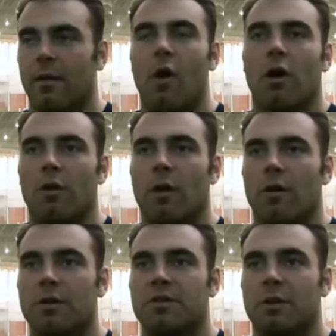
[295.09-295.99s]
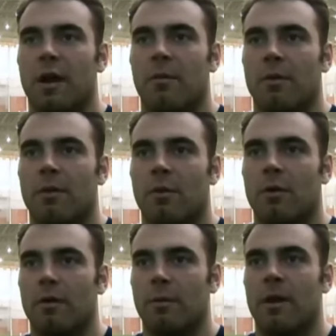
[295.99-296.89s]
The longer and longer he scrambled, the, more,
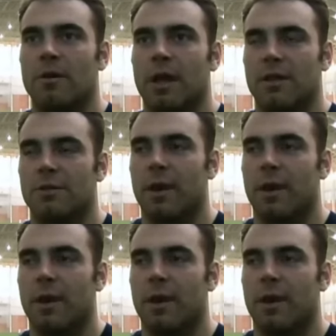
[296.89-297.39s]
the better chance we